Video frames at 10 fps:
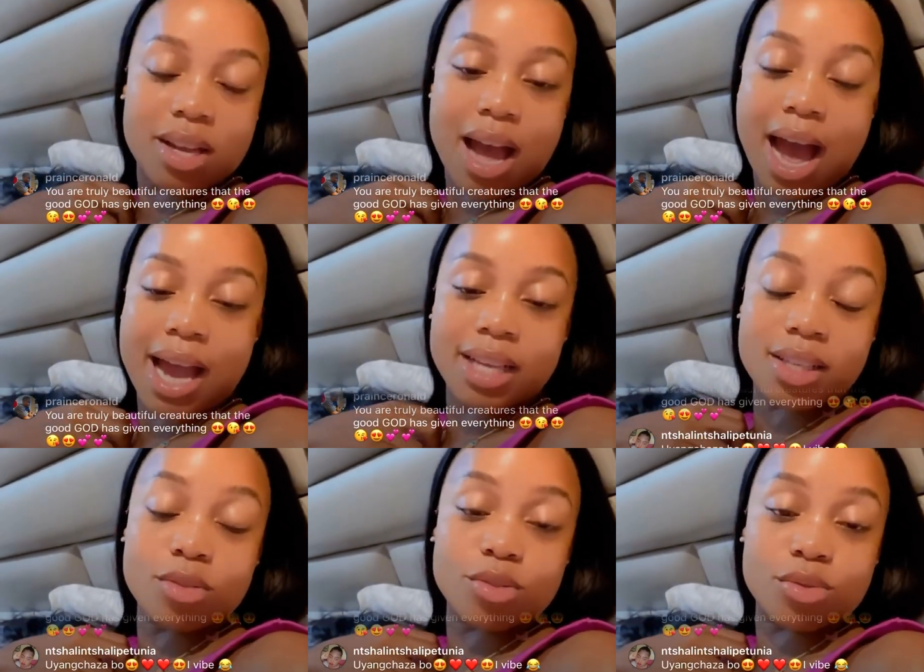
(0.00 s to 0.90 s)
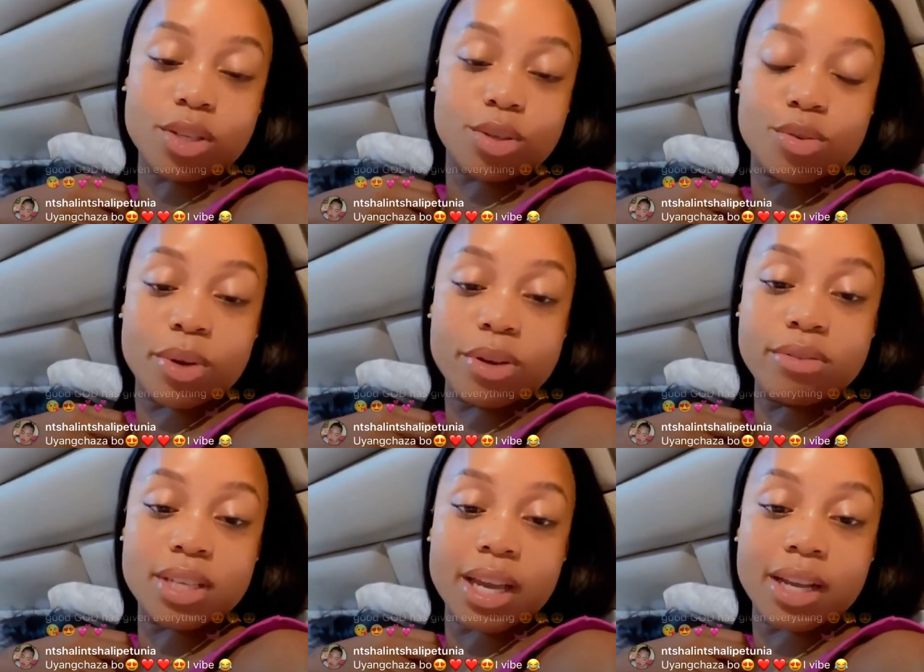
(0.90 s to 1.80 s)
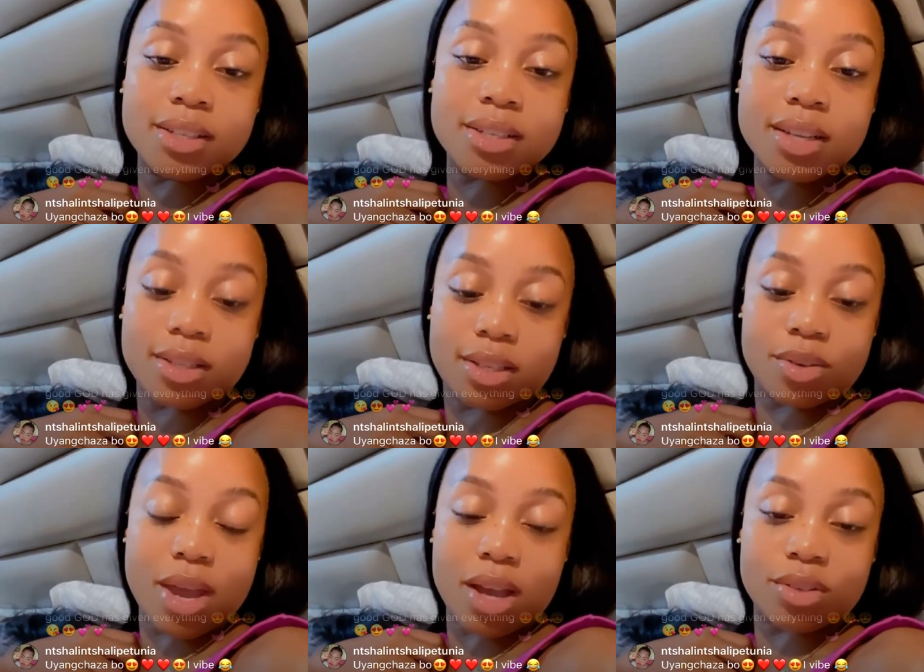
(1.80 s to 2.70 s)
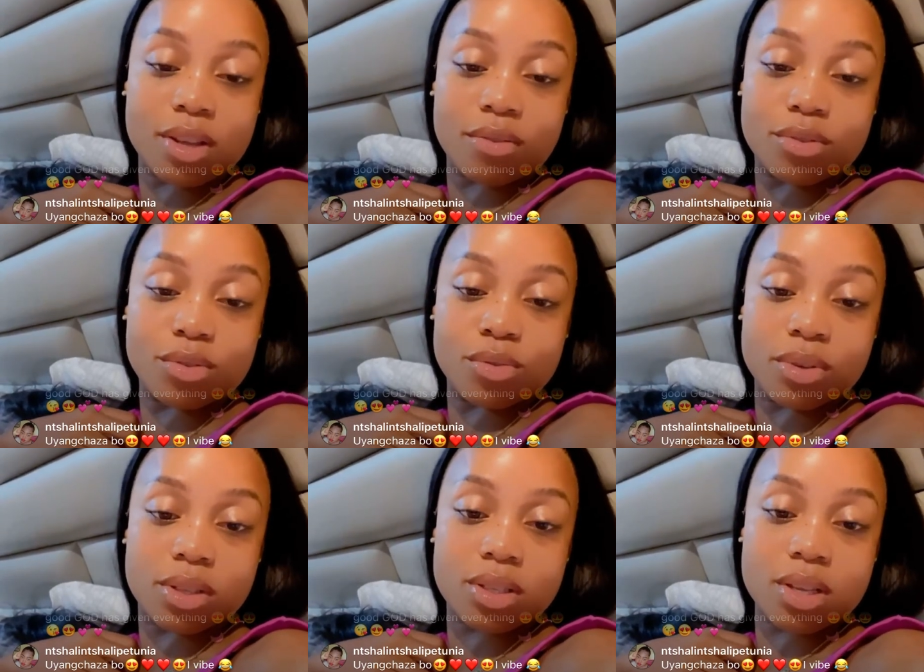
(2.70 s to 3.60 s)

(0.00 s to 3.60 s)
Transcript: It sounds really cool when you say it, and so you actually have to do it.